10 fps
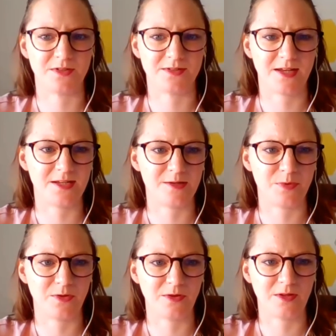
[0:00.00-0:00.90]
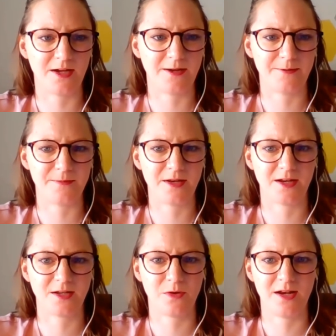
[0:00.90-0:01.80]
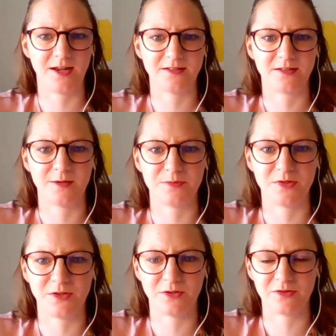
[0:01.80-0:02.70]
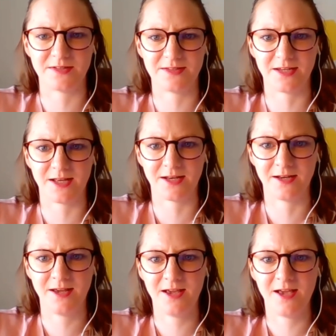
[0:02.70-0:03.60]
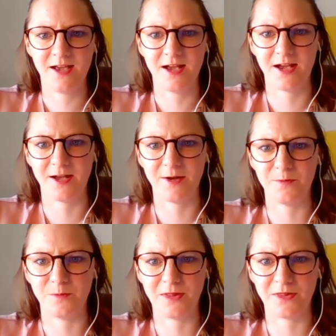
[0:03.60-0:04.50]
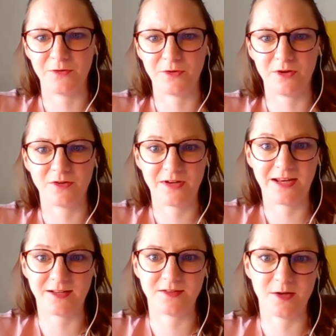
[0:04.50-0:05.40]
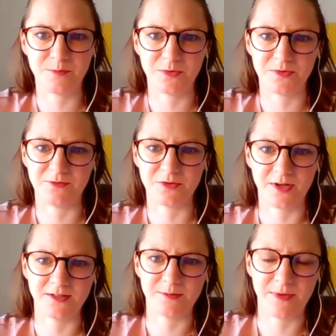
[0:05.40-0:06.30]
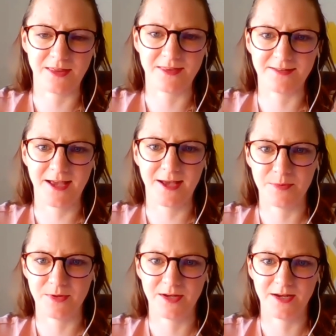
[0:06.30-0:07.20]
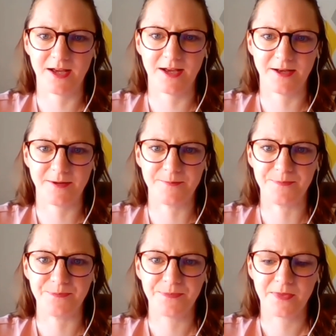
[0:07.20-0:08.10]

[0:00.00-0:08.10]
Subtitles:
sustainable. And I'd quite like to come to you, Christian, with your concrete examples of trying to make this happen. How